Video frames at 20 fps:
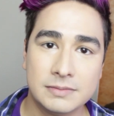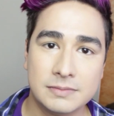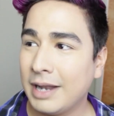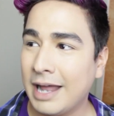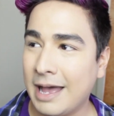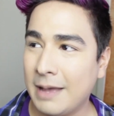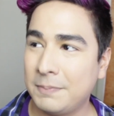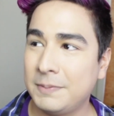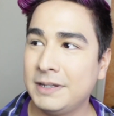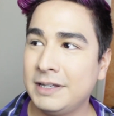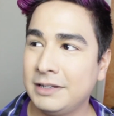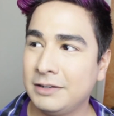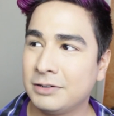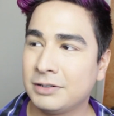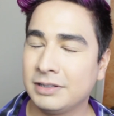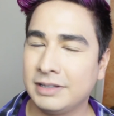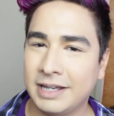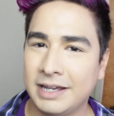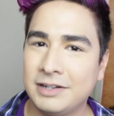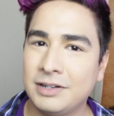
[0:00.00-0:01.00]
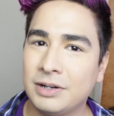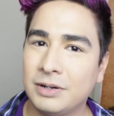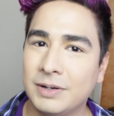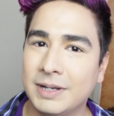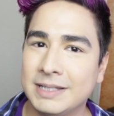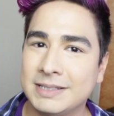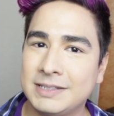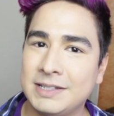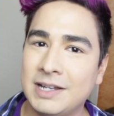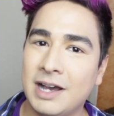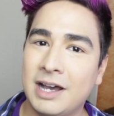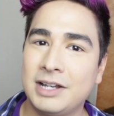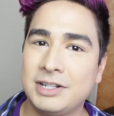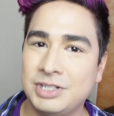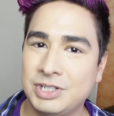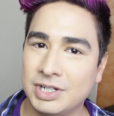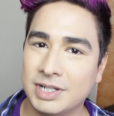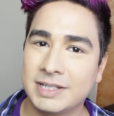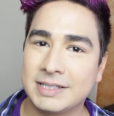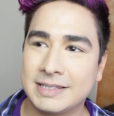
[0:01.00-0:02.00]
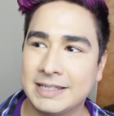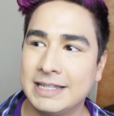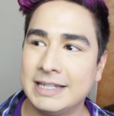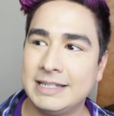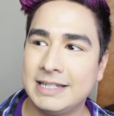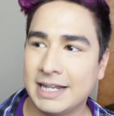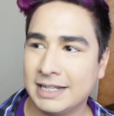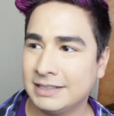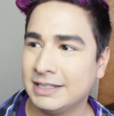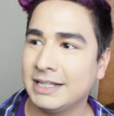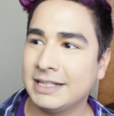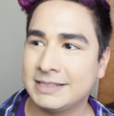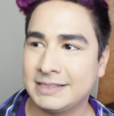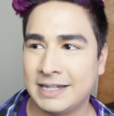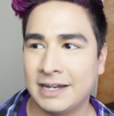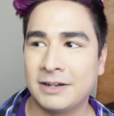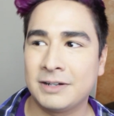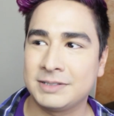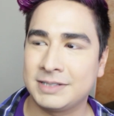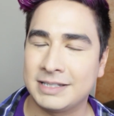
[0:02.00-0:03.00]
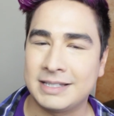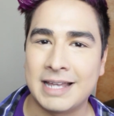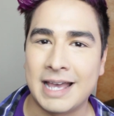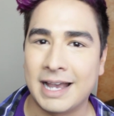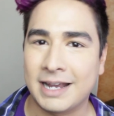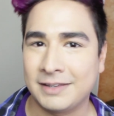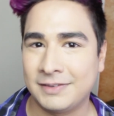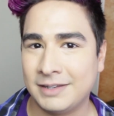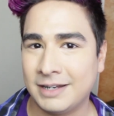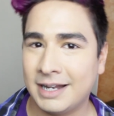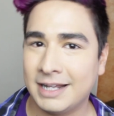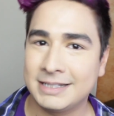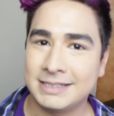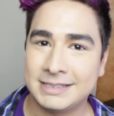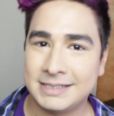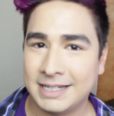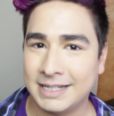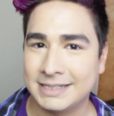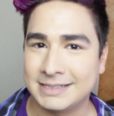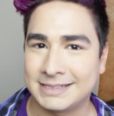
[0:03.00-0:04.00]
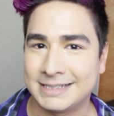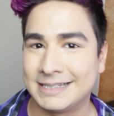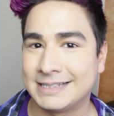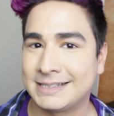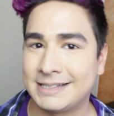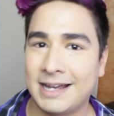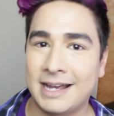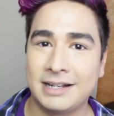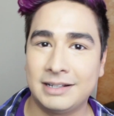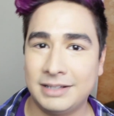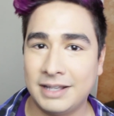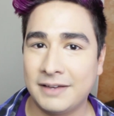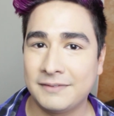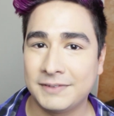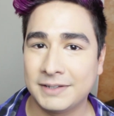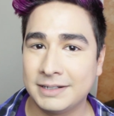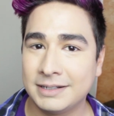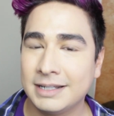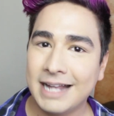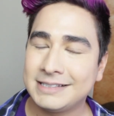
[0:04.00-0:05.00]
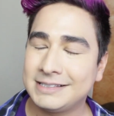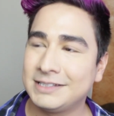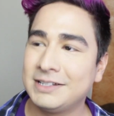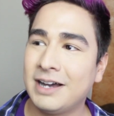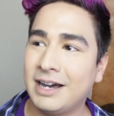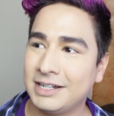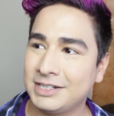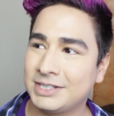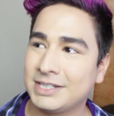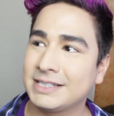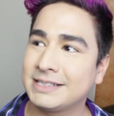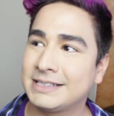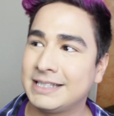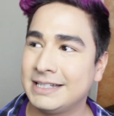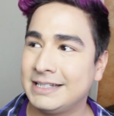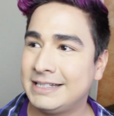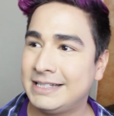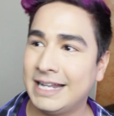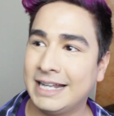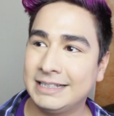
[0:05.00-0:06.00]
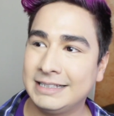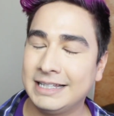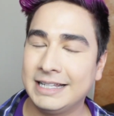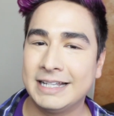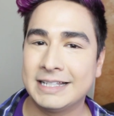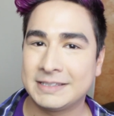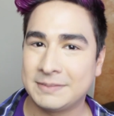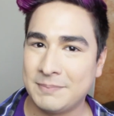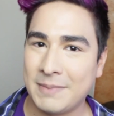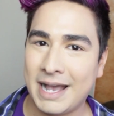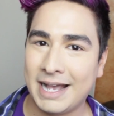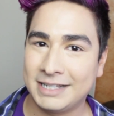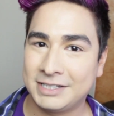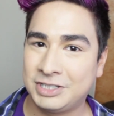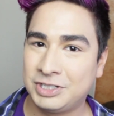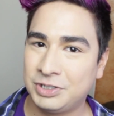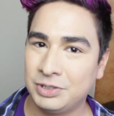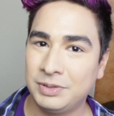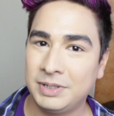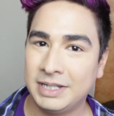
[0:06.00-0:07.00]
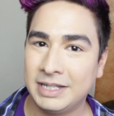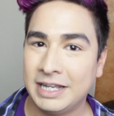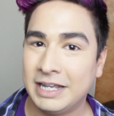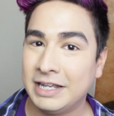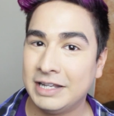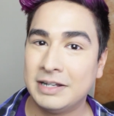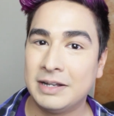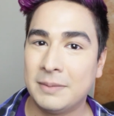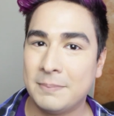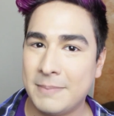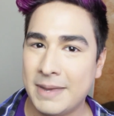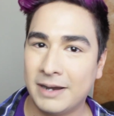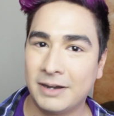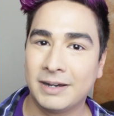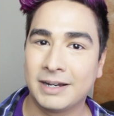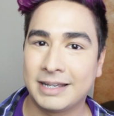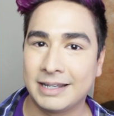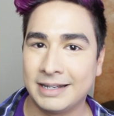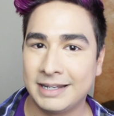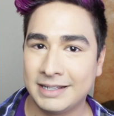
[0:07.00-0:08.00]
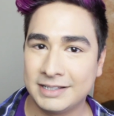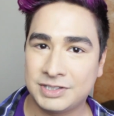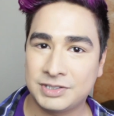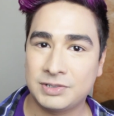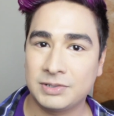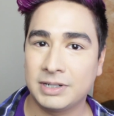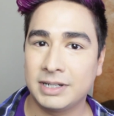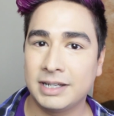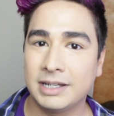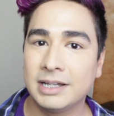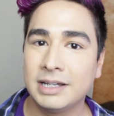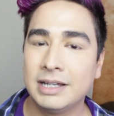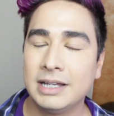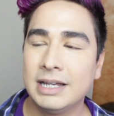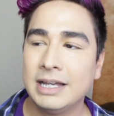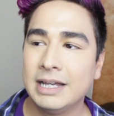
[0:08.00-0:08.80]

What happened in Orlando is not just the deadliest terrorist attack in the United States since nine eleven. It's not just the deadliest mass shooting in American history.